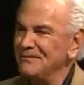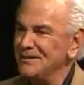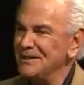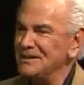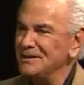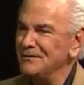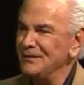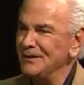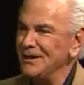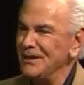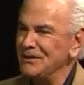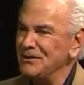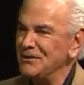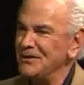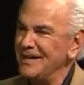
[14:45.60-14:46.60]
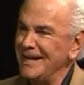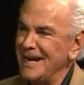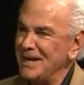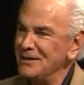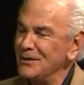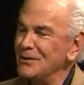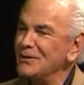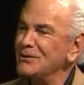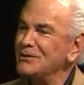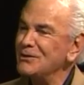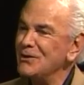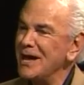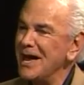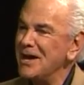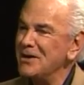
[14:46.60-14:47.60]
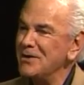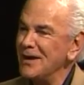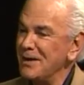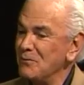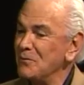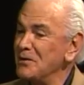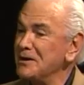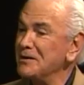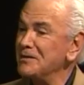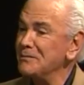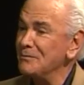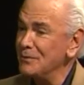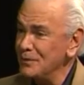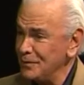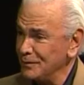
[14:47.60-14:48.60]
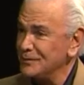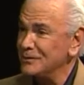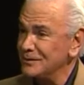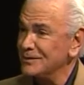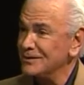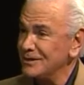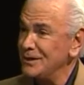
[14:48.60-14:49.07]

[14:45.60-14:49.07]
the festival yesterday, and I noticed you had her at one of the booths.